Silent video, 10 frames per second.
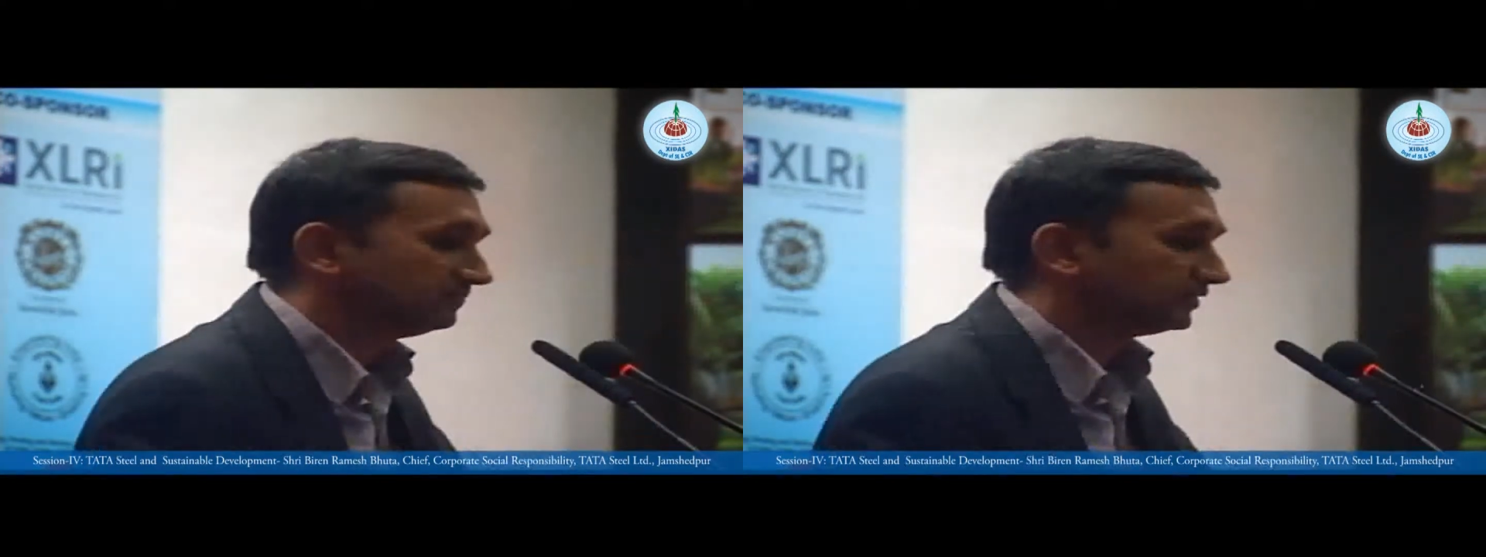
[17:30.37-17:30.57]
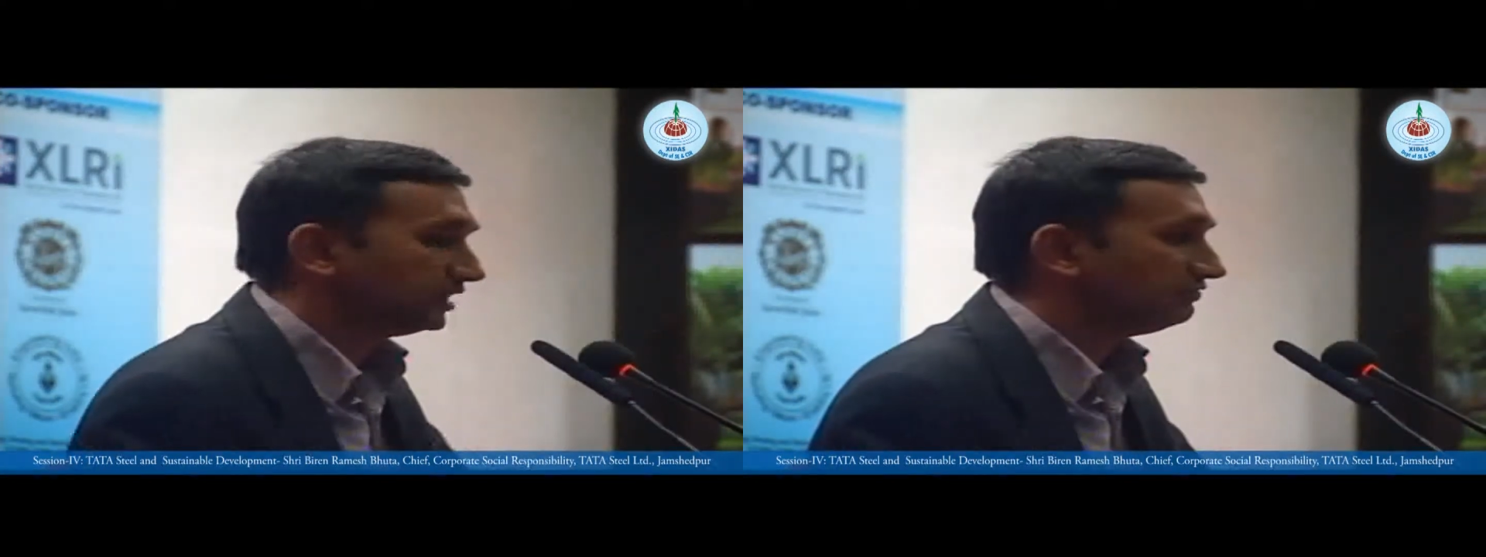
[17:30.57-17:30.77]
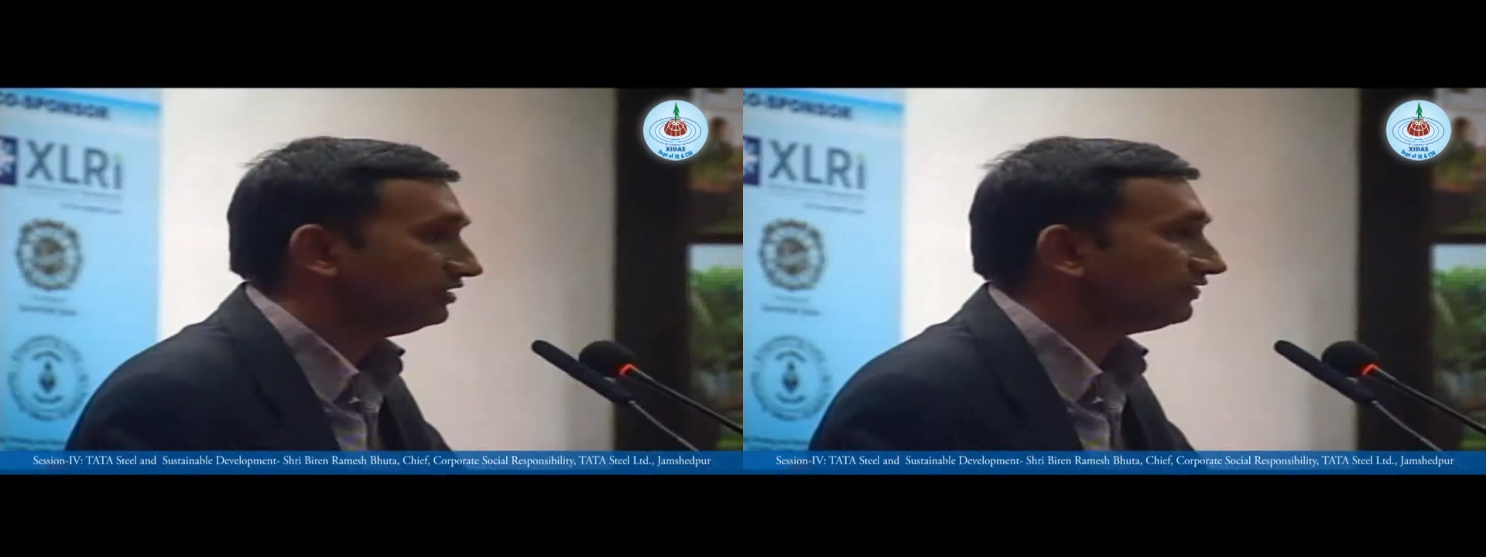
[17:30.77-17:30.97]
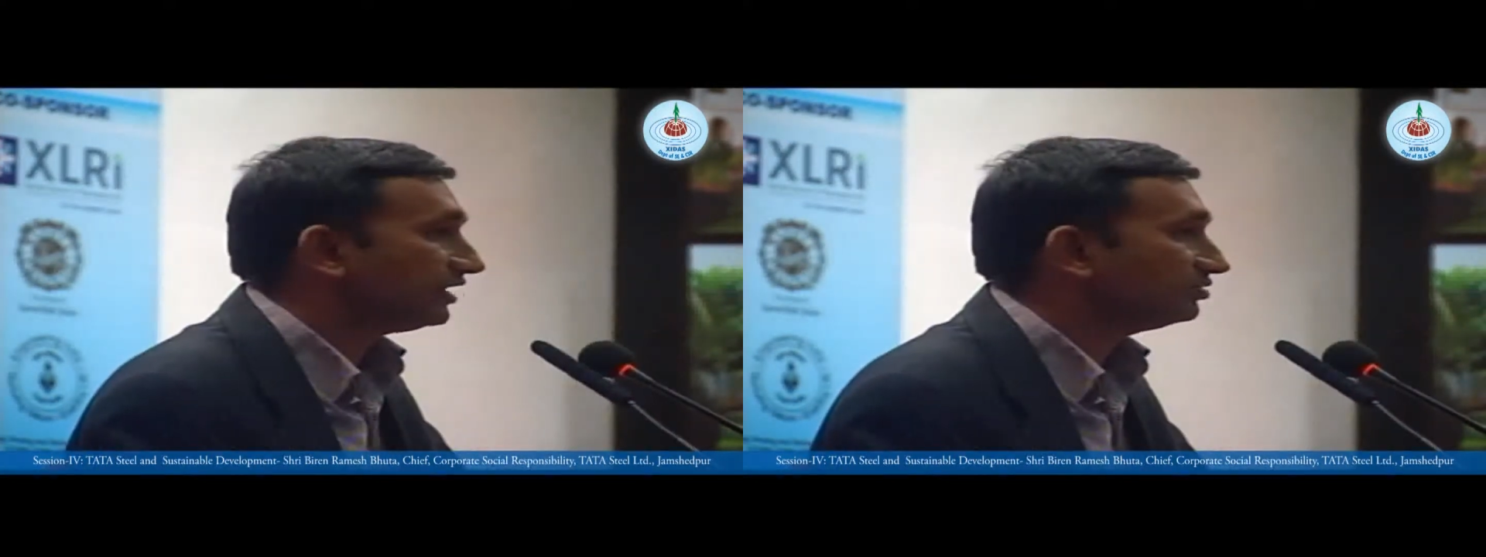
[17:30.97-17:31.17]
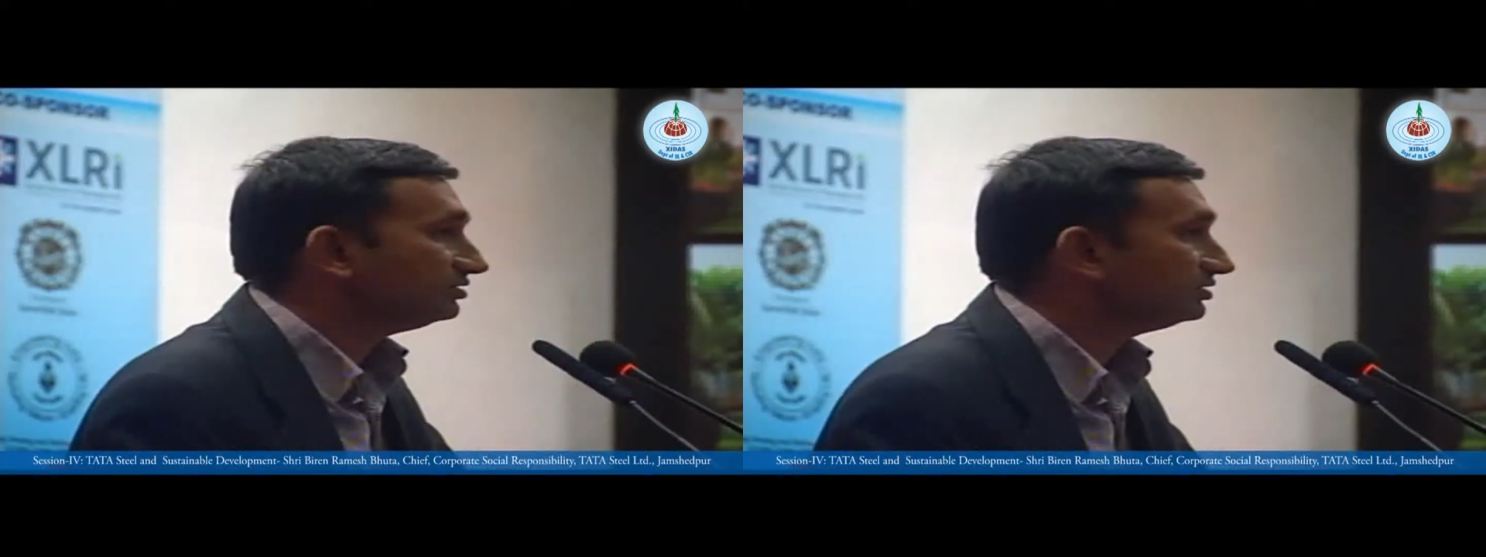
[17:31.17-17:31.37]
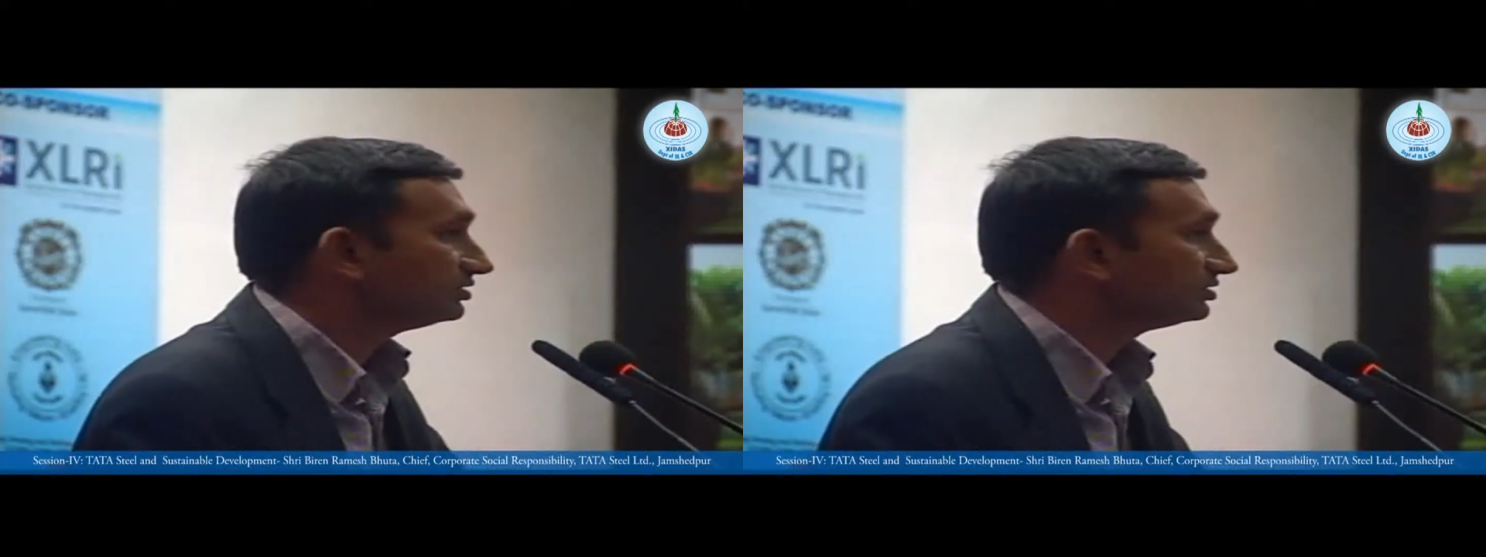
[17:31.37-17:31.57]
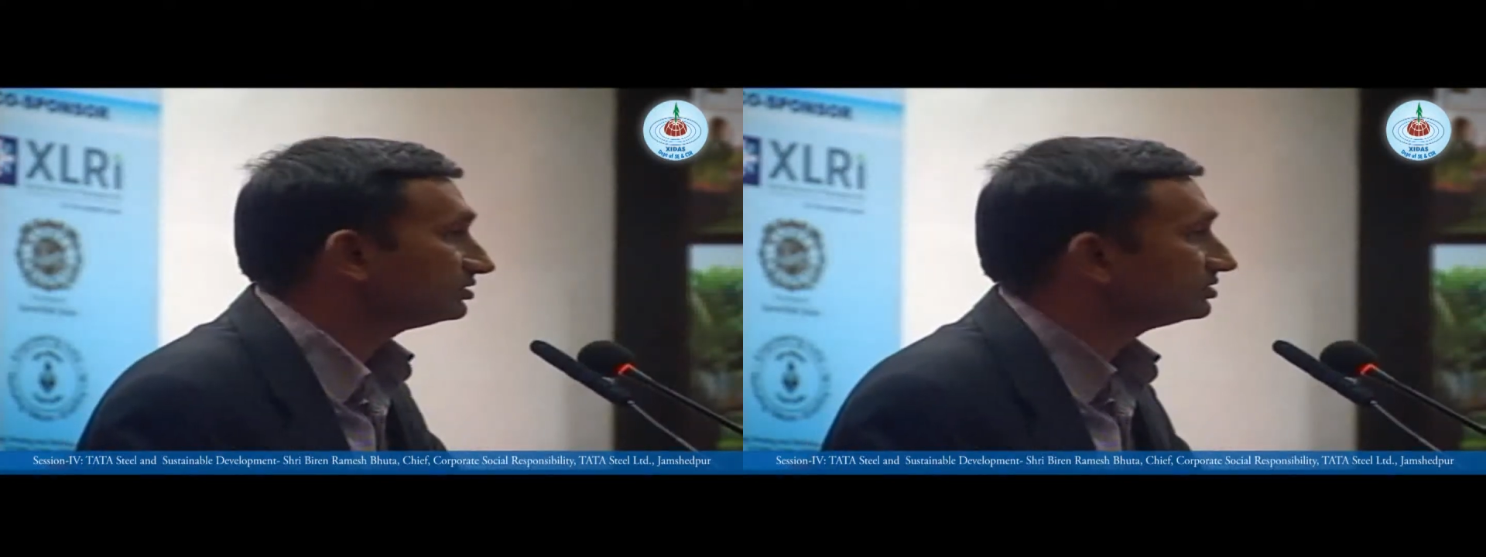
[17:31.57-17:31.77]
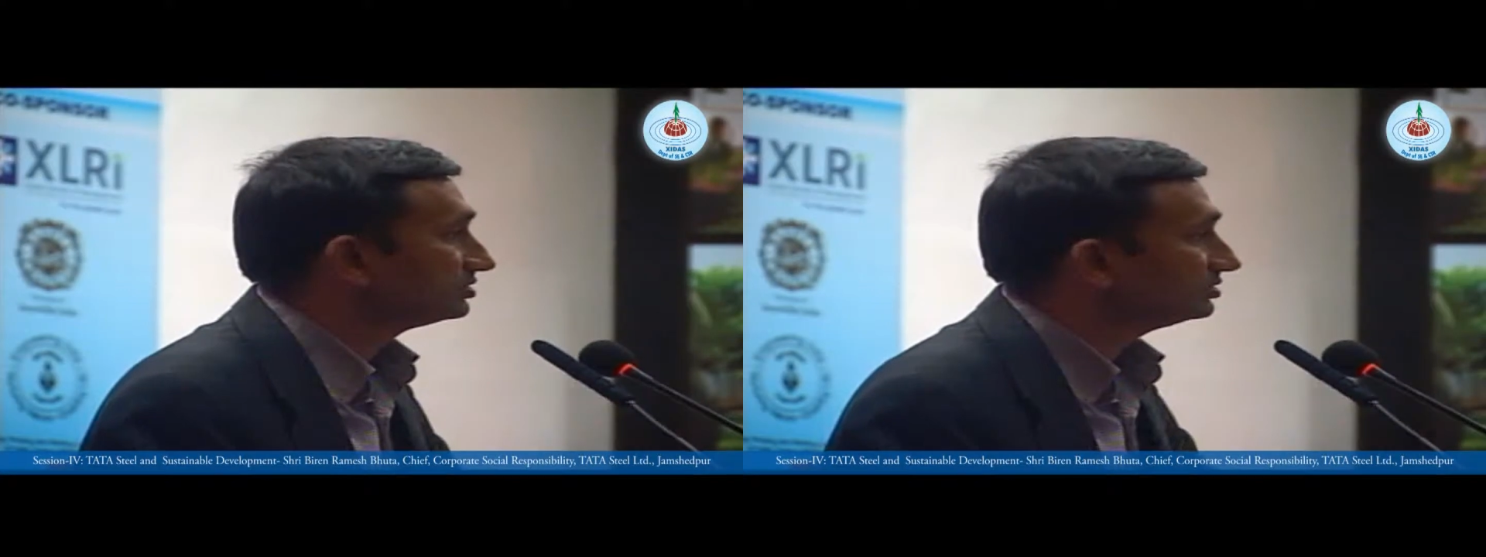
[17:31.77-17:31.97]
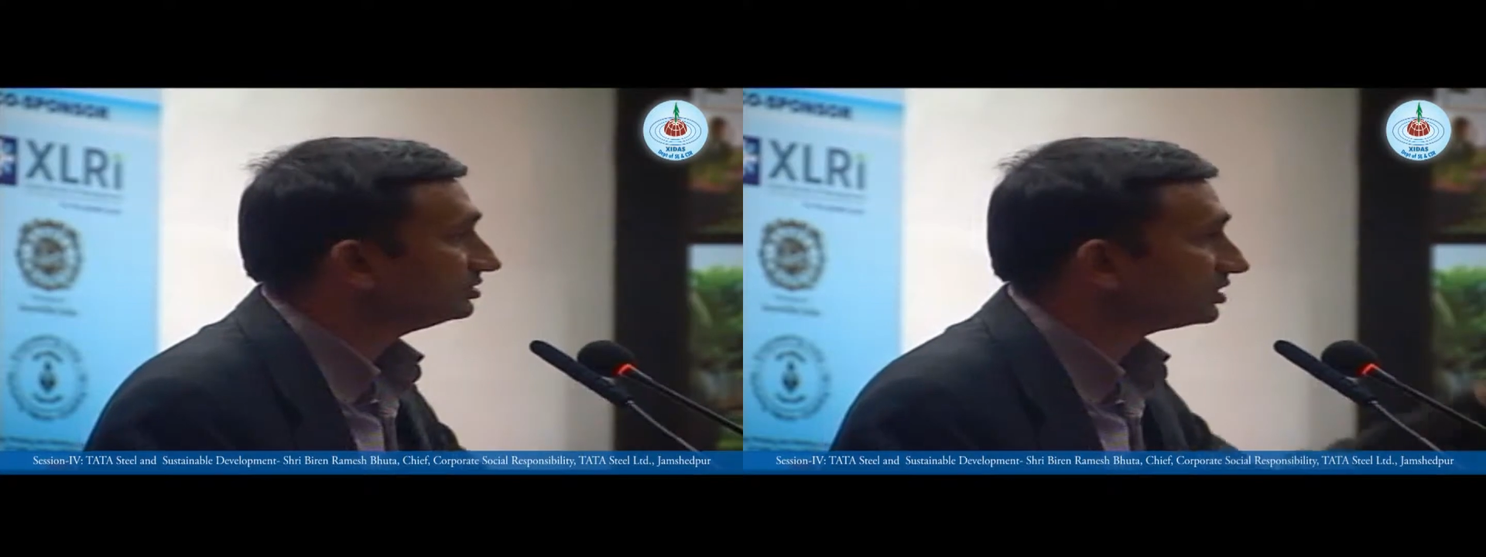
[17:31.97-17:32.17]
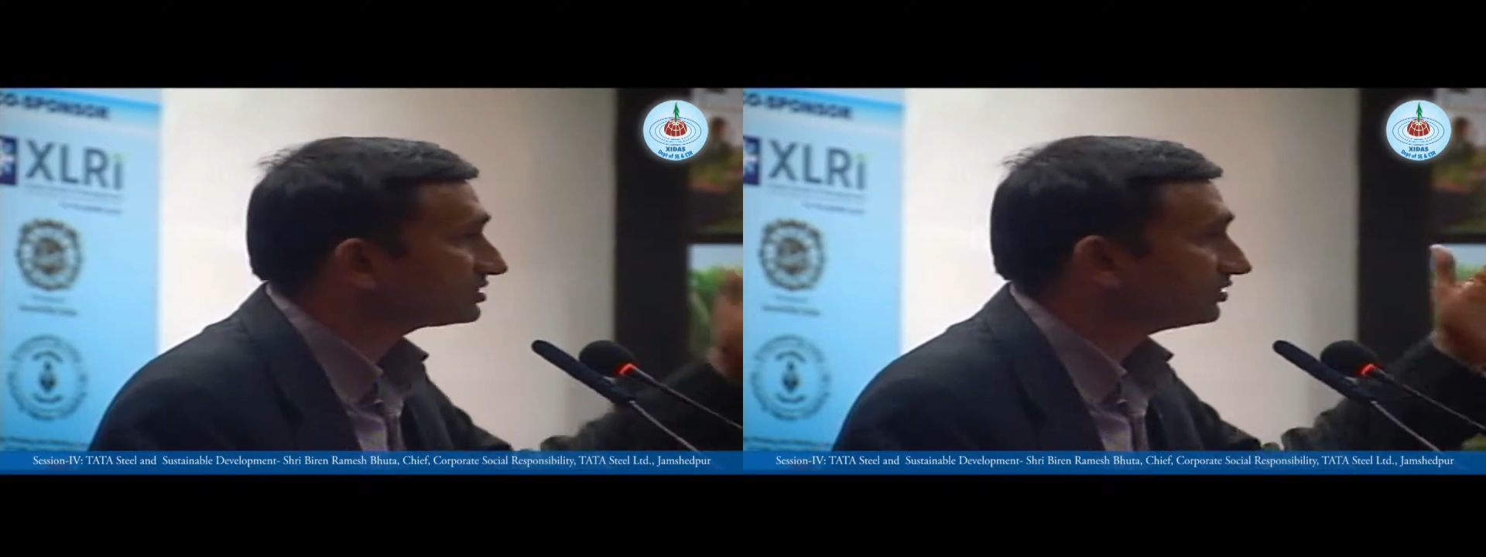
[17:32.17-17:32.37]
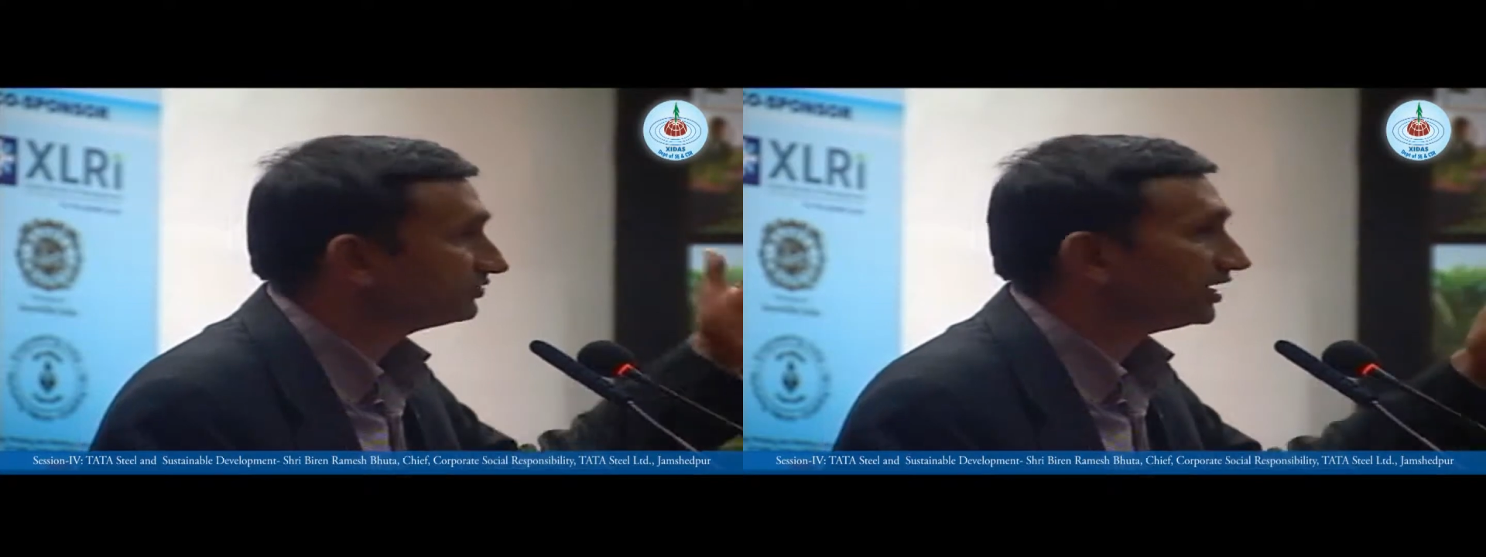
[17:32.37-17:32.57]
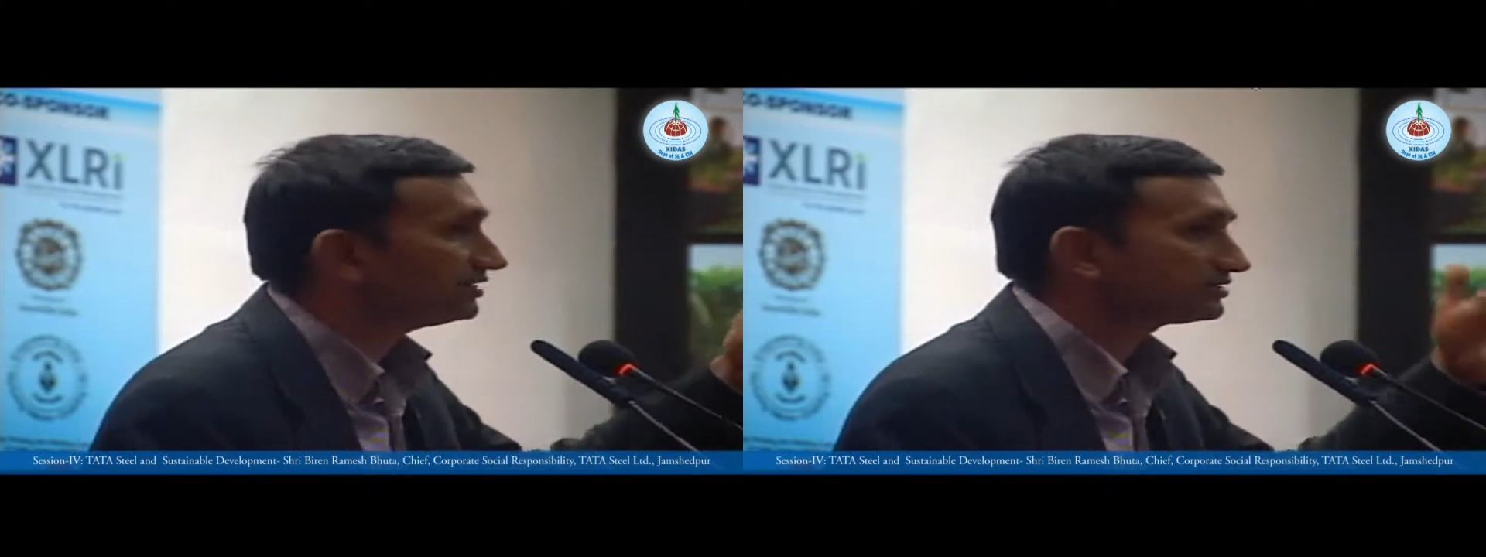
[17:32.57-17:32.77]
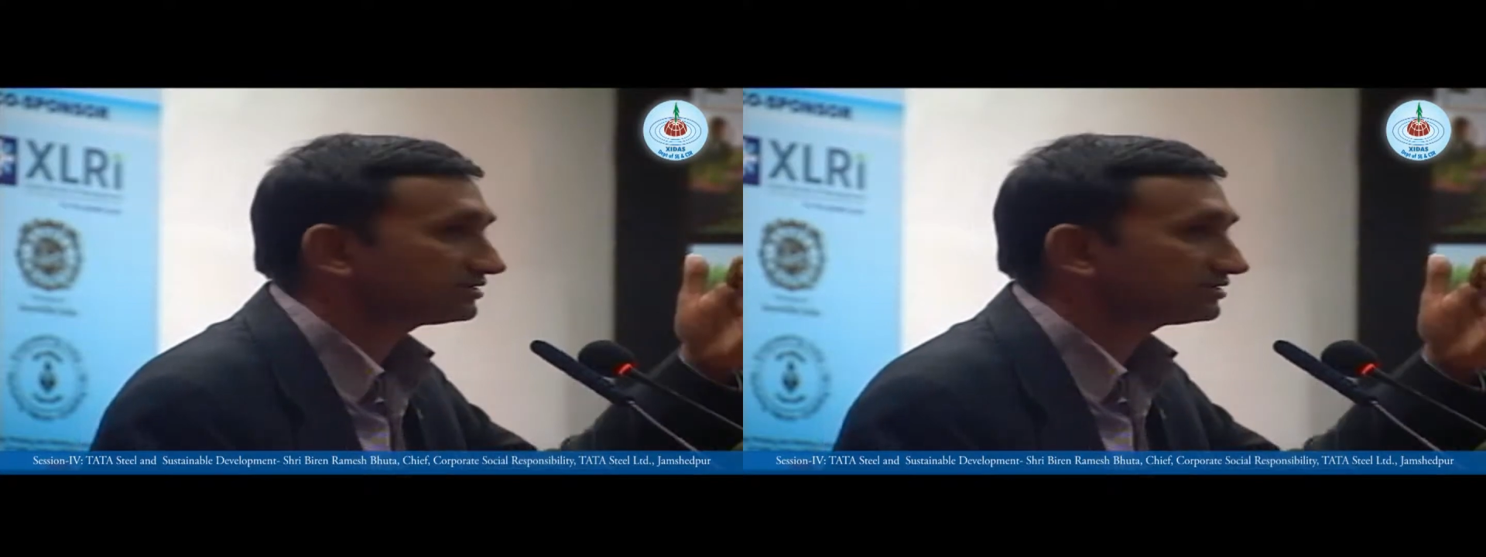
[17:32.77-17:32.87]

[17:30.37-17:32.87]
and we found lots of deaths,